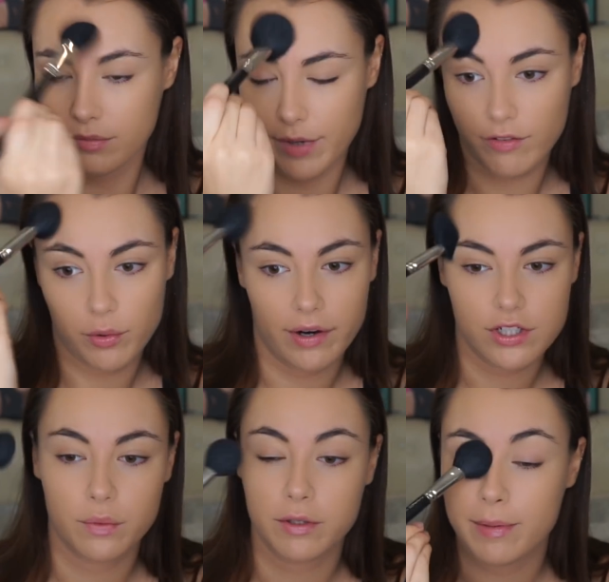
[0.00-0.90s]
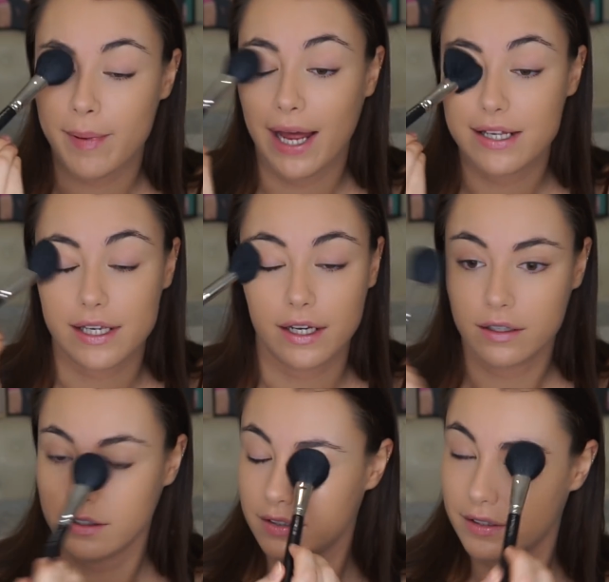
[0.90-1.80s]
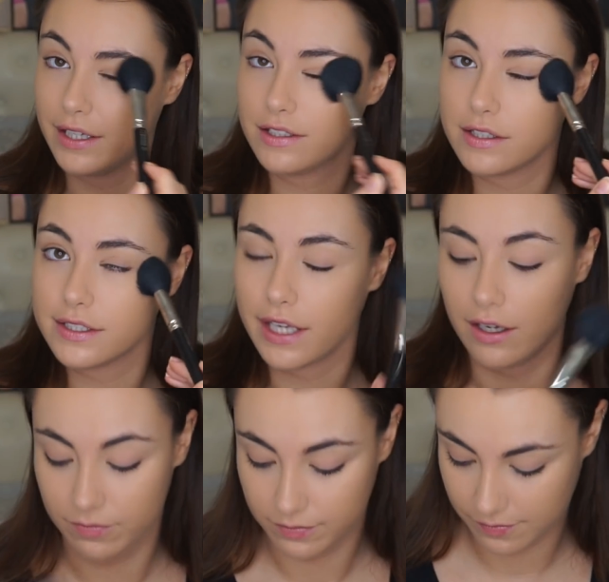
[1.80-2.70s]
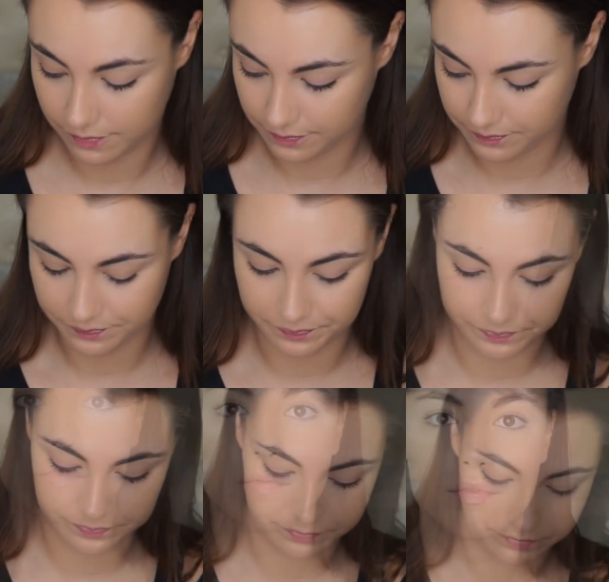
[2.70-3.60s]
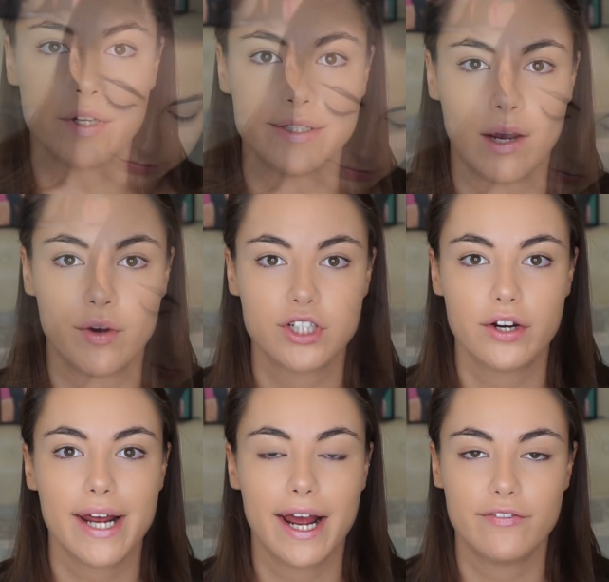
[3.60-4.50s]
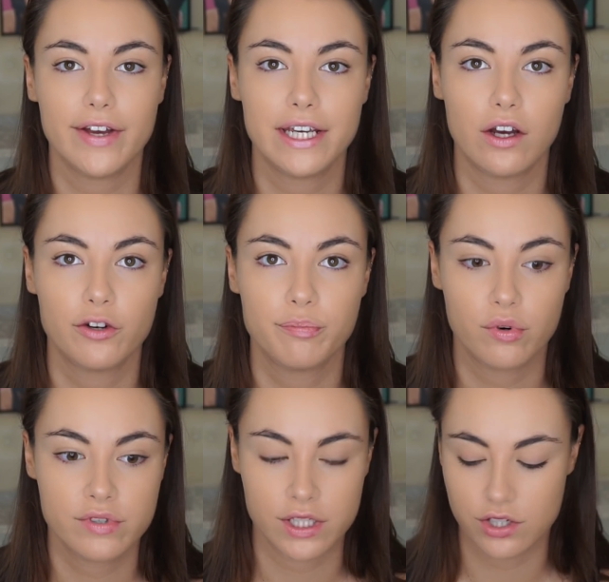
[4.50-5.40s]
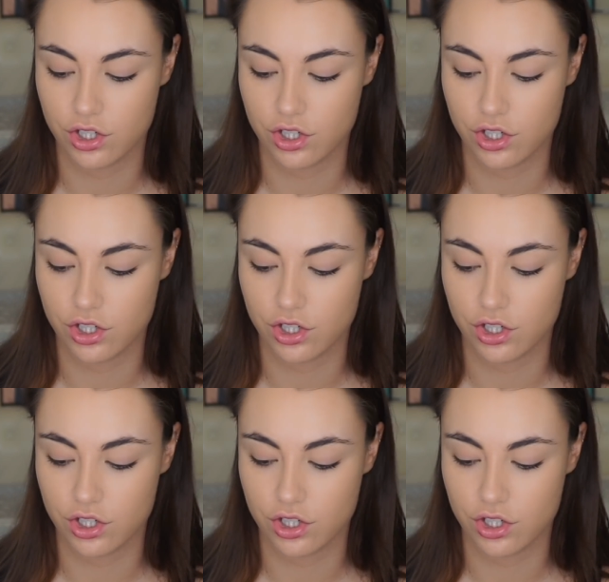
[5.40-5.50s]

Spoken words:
But everywhere else you want to be patting into the skin. Now, I don't have any kind of bronzer